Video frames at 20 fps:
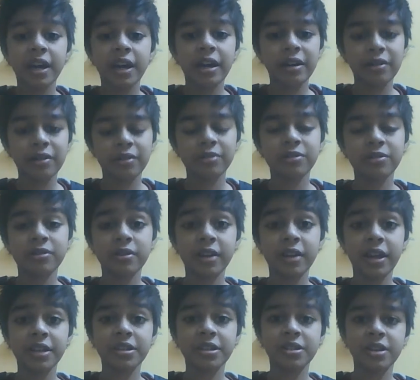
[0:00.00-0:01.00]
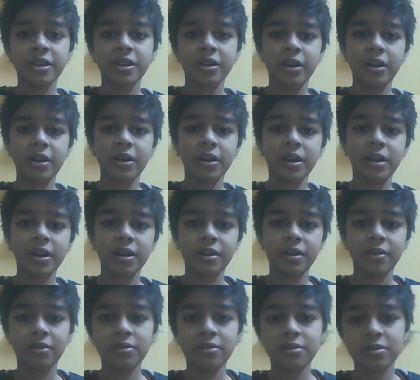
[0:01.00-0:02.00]
And also,
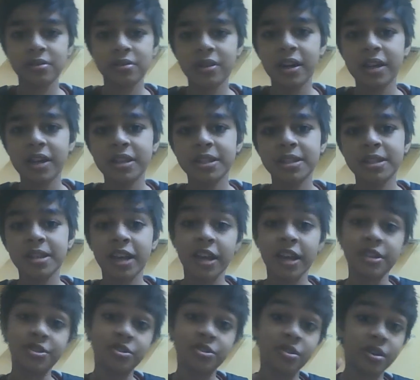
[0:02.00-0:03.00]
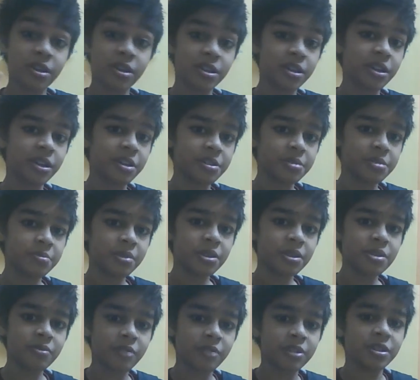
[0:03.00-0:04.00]
guys, enjoy the
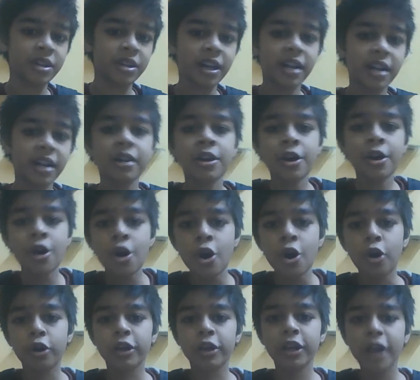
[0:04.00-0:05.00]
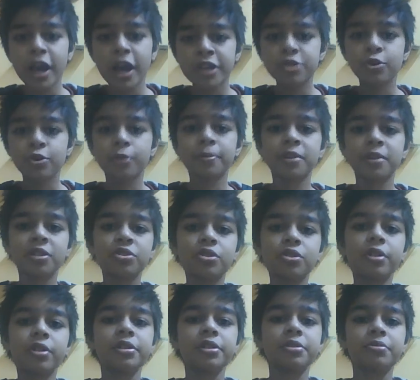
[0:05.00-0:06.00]
Christmas once again. Okay, guys, hope you
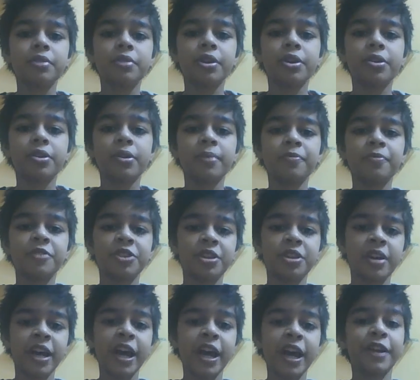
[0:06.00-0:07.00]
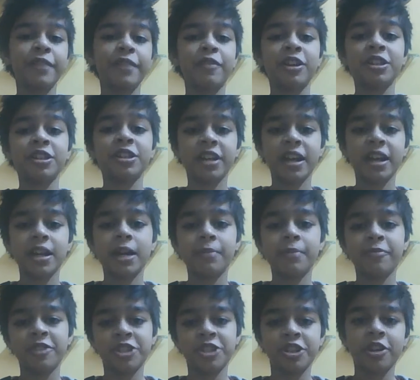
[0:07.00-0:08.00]
enjoyed this video.
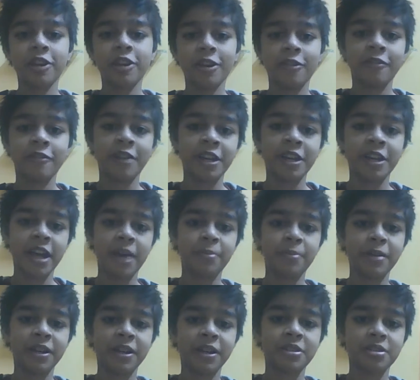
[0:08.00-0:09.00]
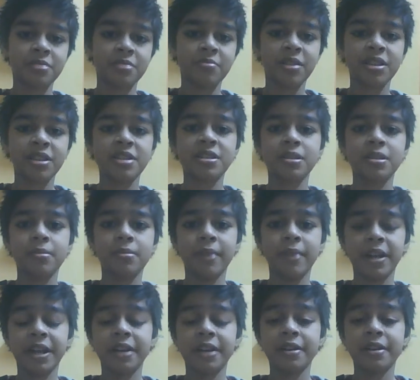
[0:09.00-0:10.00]
I'm wishing you a very happy Christmas.
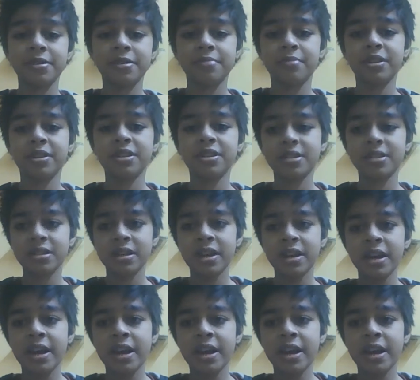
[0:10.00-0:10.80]
Merry Christmas.